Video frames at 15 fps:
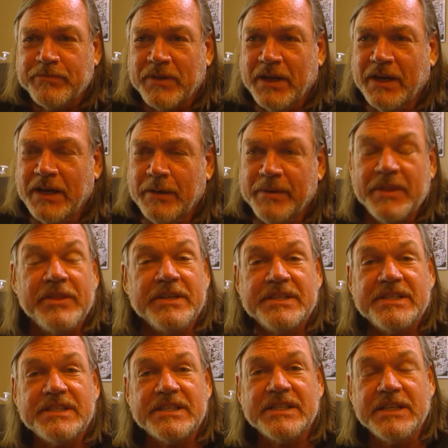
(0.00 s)
But
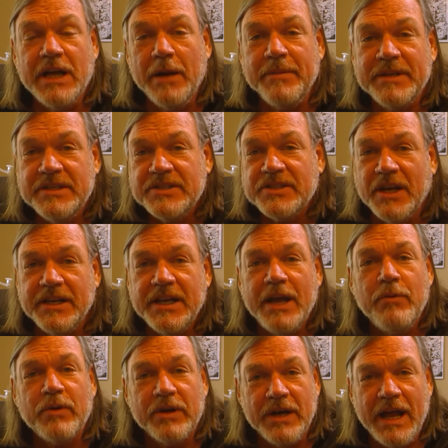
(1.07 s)
this coming Sunday,
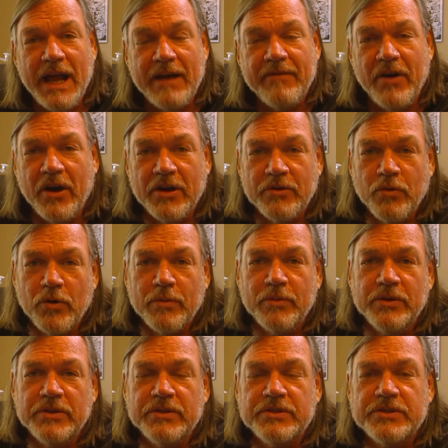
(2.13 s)
we're going to have our
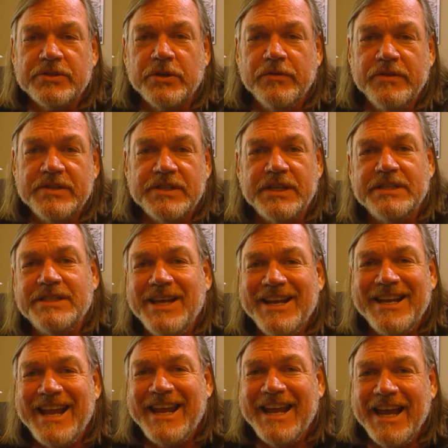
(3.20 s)
normal service at
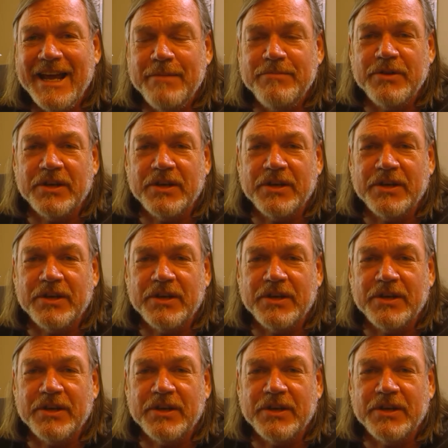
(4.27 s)
10 a.m.